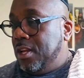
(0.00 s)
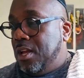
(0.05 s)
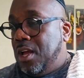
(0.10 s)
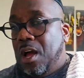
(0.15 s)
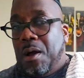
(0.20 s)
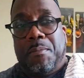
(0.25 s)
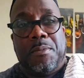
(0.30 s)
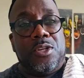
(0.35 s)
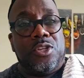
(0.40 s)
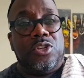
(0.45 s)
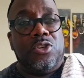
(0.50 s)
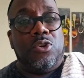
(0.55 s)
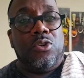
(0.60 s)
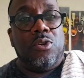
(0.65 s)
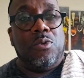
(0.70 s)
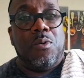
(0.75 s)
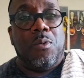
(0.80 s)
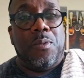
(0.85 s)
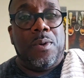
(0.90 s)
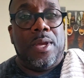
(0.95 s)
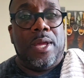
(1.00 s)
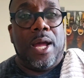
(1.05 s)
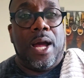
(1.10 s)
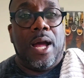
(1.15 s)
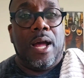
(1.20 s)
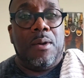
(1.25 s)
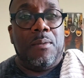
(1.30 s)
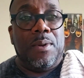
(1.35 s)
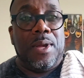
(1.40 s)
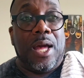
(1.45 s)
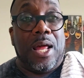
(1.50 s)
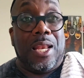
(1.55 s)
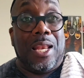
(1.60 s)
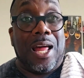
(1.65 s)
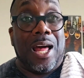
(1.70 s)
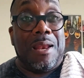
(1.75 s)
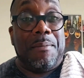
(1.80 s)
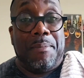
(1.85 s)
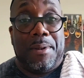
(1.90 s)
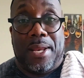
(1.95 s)
I'm going to show you what we got. We got a
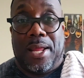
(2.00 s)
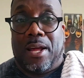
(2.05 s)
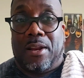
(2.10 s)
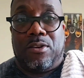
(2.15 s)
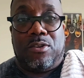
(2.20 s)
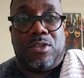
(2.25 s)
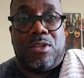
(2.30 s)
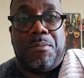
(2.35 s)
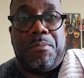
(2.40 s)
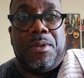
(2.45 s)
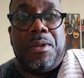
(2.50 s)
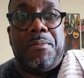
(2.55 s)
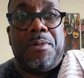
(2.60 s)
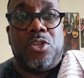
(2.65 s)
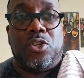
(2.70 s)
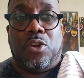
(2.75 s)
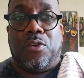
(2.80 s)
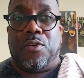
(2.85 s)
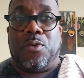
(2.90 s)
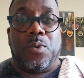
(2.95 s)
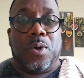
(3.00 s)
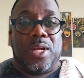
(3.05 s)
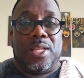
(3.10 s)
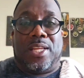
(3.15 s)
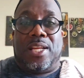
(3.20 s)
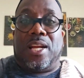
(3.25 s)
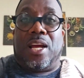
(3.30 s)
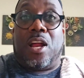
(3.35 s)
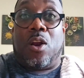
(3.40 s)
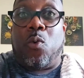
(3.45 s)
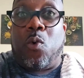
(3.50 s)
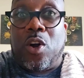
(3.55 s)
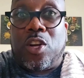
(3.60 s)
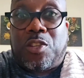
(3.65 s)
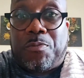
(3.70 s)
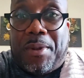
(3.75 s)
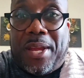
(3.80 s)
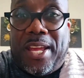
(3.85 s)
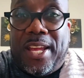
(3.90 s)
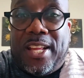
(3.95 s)
lot of bananas. Let, let me show you quick. Then I got to
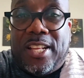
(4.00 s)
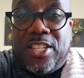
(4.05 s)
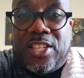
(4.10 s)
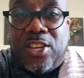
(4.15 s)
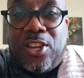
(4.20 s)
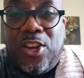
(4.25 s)
wash my hands.